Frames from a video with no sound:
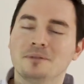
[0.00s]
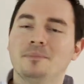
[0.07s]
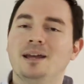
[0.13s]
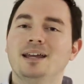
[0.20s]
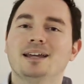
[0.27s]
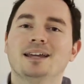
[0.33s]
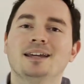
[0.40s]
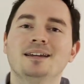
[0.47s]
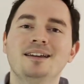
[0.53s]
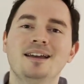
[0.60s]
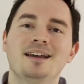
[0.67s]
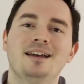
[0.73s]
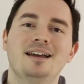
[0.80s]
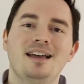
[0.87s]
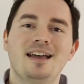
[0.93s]
making.
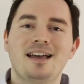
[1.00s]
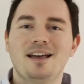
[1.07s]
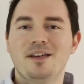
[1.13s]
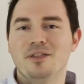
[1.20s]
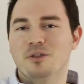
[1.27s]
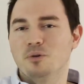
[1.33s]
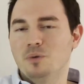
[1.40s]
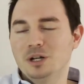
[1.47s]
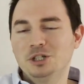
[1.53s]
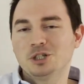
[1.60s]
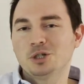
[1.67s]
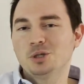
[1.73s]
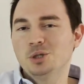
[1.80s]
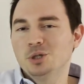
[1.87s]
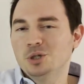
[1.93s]
The Witcher
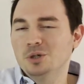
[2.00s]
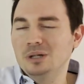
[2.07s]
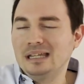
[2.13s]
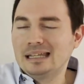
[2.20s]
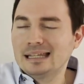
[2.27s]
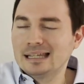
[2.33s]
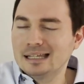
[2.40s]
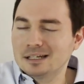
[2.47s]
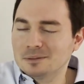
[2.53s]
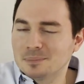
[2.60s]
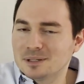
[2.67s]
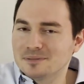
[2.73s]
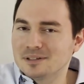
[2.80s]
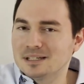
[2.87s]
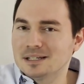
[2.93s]
2, a little bit
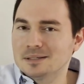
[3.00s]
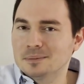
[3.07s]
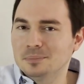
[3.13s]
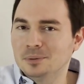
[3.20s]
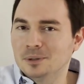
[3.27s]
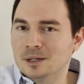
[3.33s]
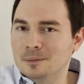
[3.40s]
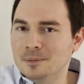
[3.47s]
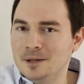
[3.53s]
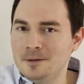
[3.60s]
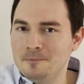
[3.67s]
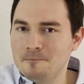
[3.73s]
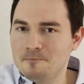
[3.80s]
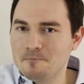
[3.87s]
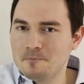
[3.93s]
of a disappointment,
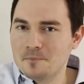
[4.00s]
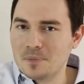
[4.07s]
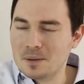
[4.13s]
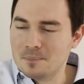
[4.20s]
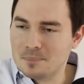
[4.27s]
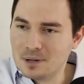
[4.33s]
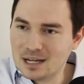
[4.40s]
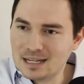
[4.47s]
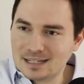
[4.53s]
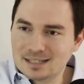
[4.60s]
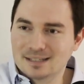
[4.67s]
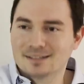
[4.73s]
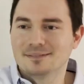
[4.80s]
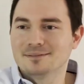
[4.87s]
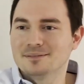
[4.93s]

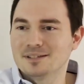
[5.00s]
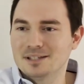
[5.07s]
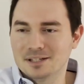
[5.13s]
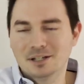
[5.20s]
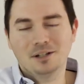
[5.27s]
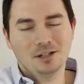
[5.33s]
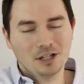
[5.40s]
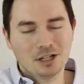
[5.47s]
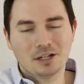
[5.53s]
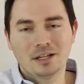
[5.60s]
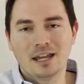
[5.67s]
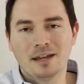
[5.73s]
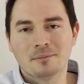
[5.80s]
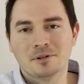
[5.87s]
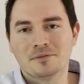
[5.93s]
but still a good
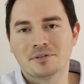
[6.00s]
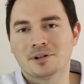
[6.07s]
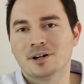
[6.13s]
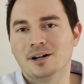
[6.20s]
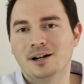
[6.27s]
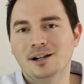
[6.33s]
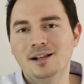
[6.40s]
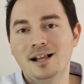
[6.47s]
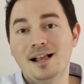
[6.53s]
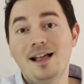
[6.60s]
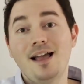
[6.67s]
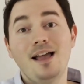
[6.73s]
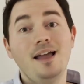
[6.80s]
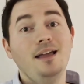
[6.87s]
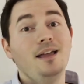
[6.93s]
game overall.
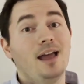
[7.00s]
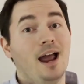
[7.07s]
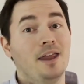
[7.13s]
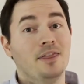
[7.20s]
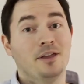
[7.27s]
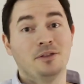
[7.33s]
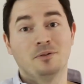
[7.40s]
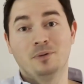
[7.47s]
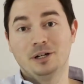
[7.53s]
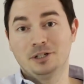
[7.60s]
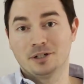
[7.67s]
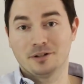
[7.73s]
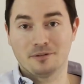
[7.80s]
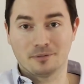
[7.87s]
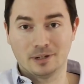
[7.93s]
And then The Witcher
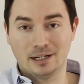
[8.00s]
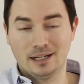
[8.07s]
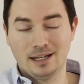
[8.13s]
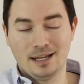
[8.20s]
3.